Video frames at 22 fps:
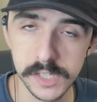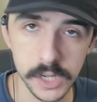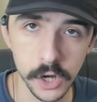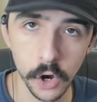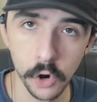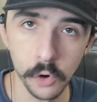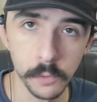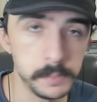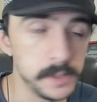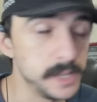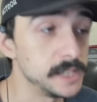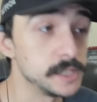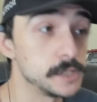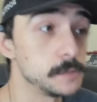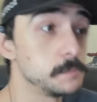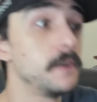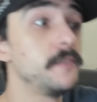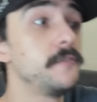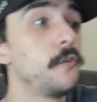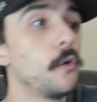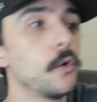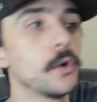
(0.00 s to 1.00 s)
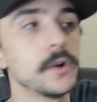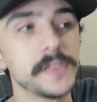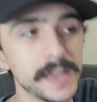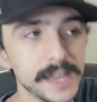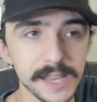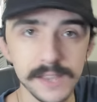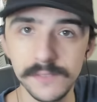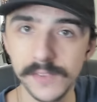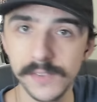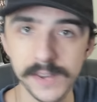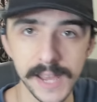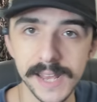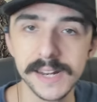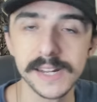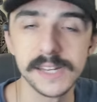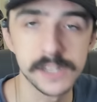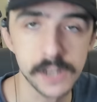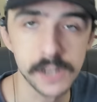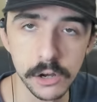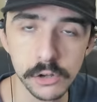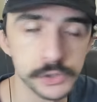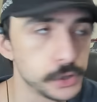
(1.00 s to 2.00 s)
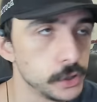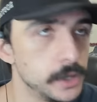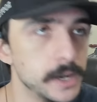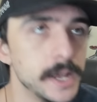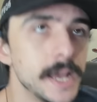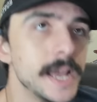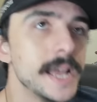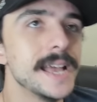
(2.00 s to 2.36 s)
obese before they even hit adulthood?